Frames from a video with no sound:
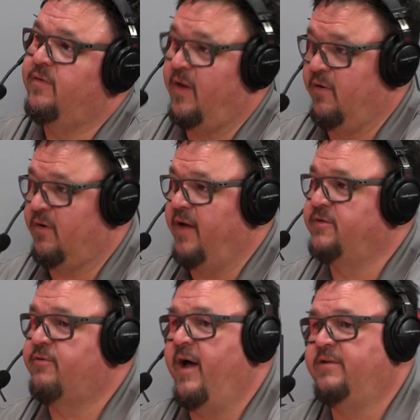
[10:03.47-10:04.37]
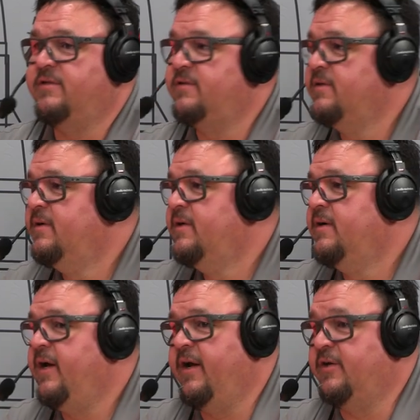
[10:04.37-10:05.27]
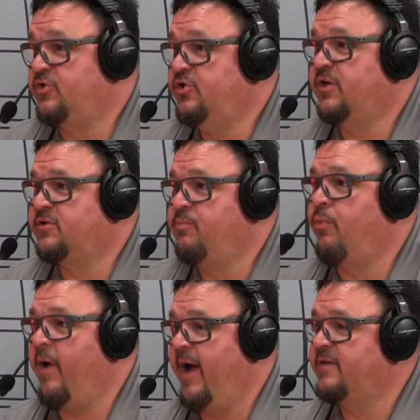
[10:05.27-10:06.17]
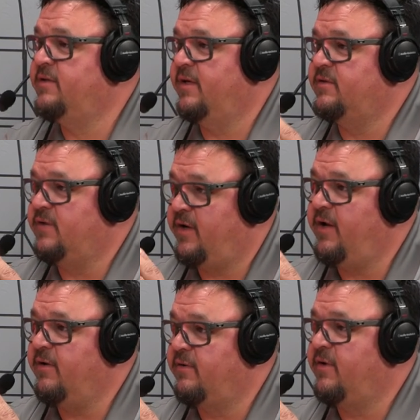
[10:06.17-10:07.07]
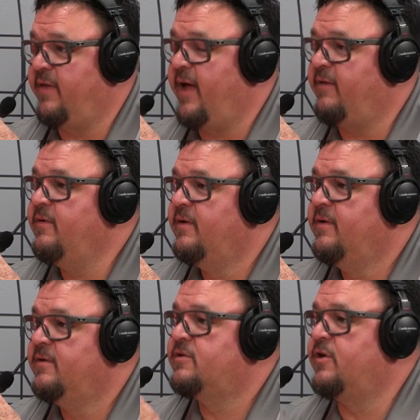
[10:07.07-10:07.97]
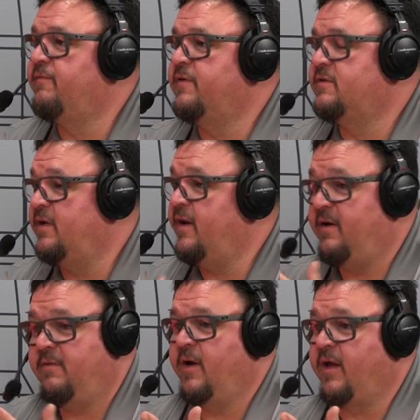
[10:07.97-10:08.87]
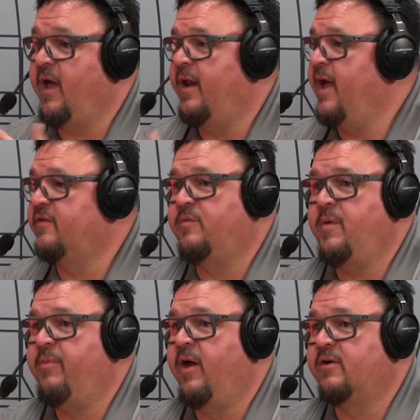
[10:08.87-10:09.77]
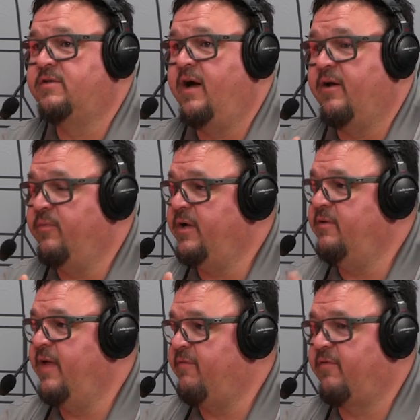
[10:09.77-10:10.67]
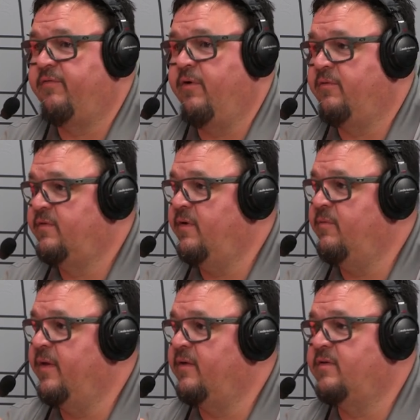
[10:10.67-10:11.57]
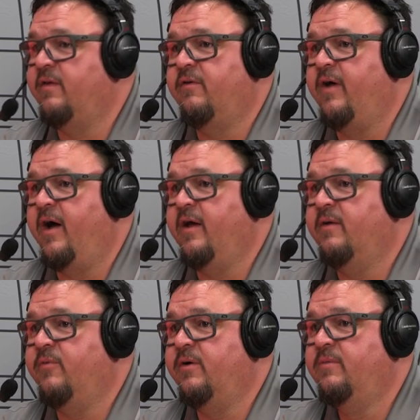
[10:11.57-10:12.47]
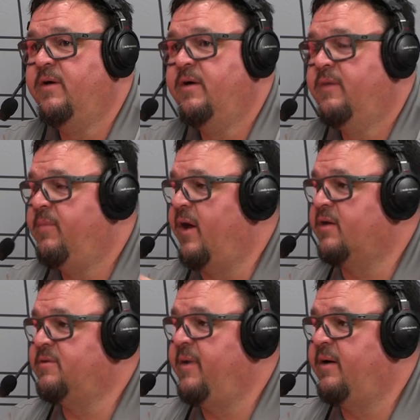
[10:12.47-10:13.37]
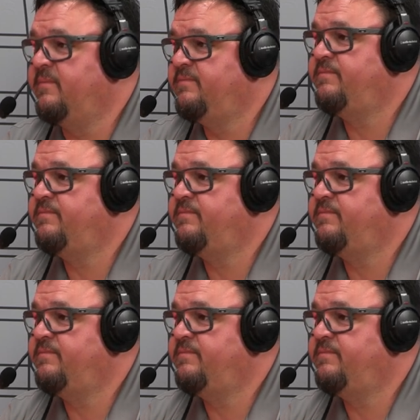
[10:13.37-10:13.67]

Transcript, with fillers: They look like yep. scratches. Yep. And it's just brass that is adhered to that surface that, again, has to be polished out. And we do that for folks, too. When they send their die in, we'll polish them out.